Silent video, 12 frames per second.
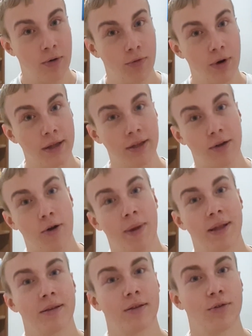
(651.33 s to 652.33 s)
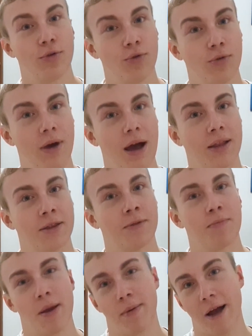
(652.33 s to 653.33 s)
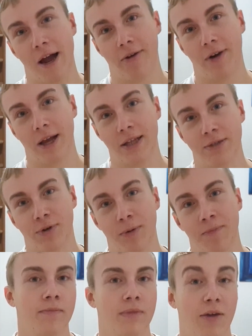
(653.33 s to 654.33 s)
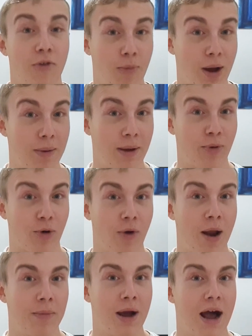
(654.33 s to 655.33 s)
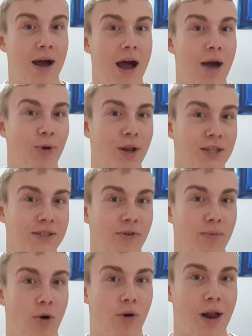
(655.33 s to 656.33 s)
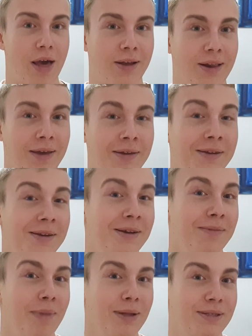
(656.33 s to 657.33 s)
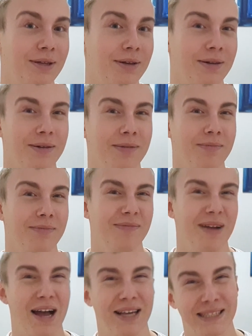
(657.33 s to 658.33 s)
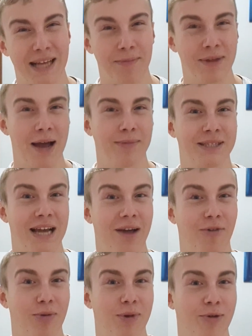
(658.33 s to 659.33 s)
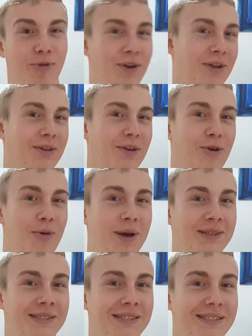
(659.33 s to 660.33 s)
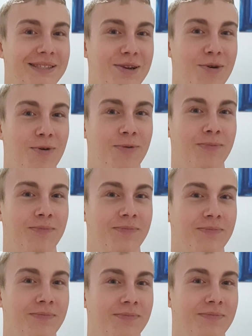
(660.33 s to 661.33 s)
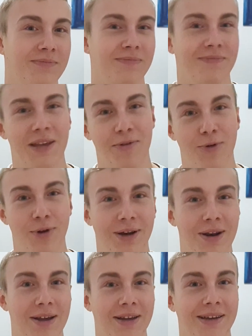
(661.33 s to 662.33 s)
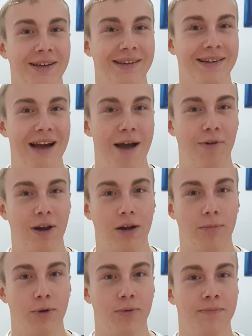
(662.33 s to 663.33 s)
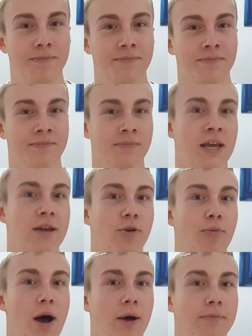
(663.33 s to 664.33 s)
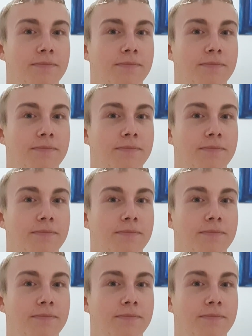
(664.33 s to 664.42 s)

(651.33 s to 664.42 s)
write a comment too and maybe I will answer. If you buy my program, I will answer more likely, but still, sometimes I will be reading the comments, so if you get lucky, I will help you. Goodbye.